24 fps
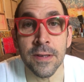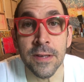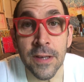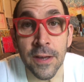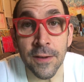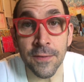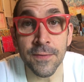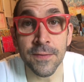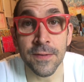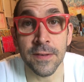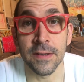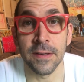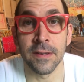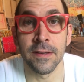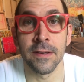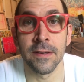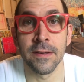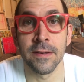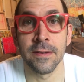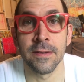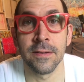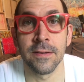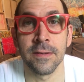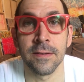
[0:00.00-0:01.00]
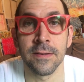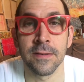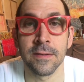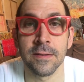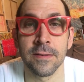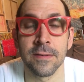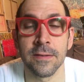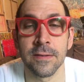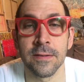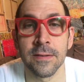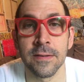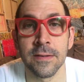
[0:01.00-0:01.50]
Gifted
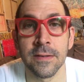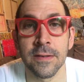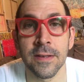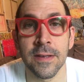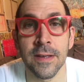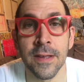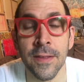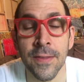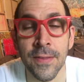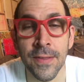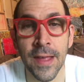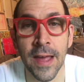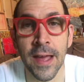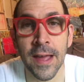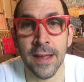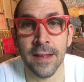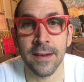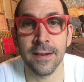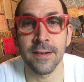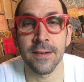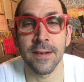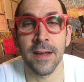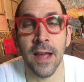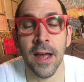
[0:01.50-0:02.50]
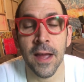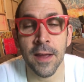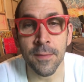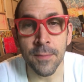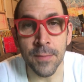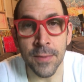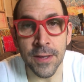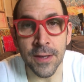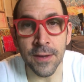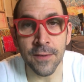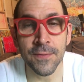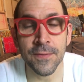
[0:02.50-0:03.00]
in that.
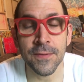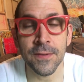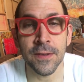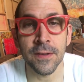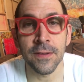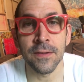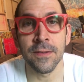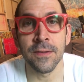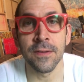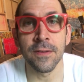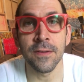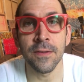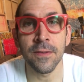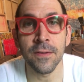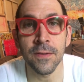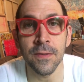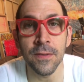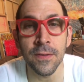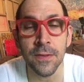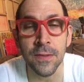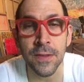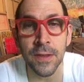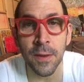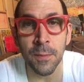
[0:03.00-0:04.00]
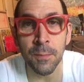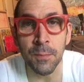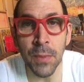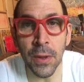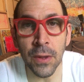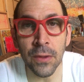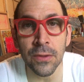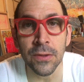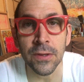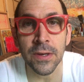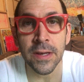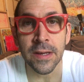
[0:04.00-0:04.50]
I'm gifted the
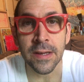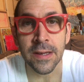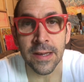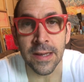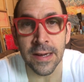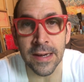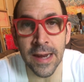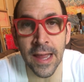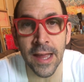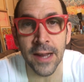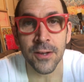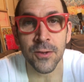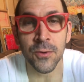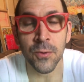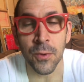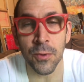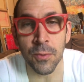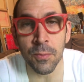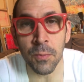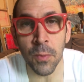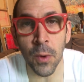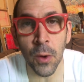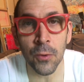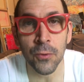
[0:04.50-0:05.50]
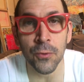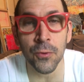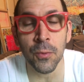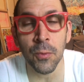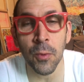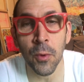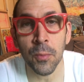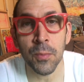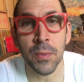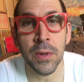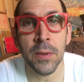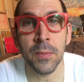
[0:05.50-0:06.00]
ability to connect with
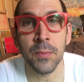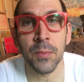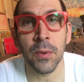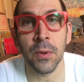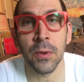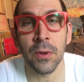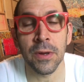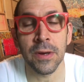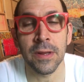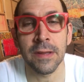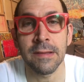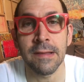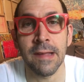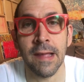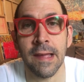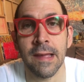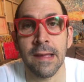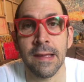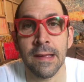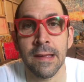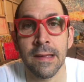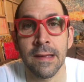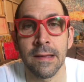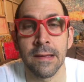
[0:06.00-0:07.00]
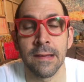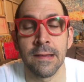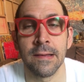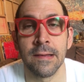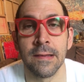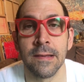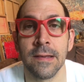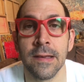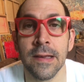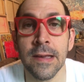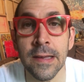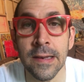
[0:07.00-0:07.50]
multiple people on a day,
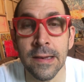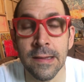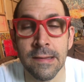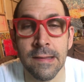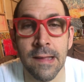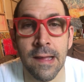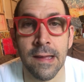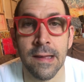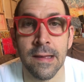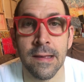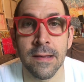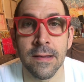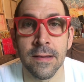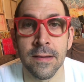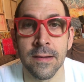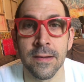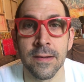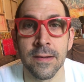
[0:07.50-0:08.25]
in a day.